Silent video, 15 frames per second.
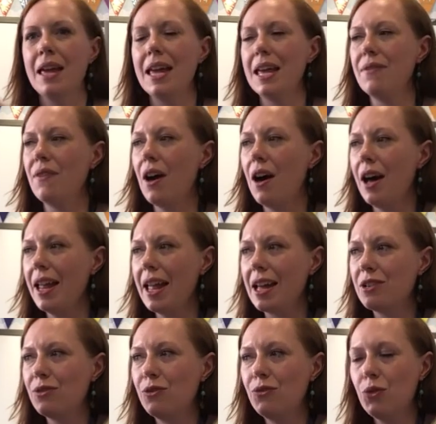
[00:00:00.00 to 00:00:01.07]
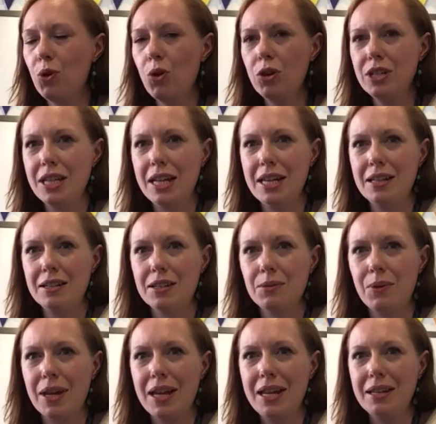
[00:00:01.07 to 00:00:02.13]
If I had 14
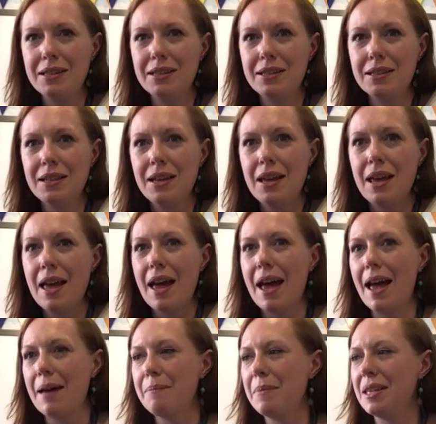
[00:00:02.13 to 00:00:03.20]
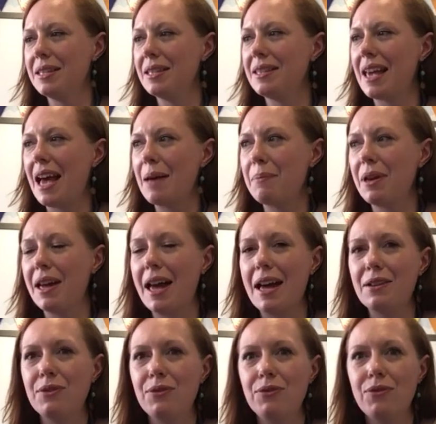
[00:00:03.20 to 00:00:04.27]
sweets and Mrs. Abbott
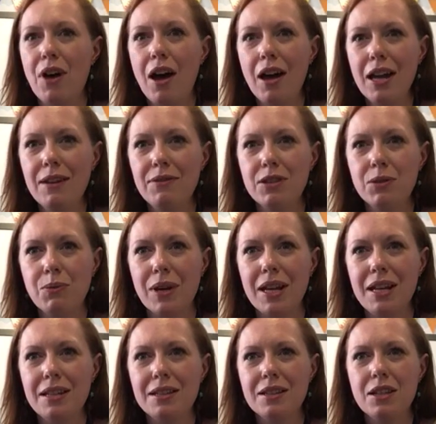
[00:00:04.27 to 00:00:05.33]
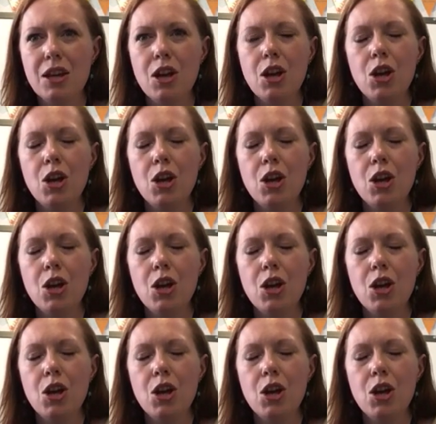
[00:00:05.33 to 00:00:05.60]
had 5 sweets,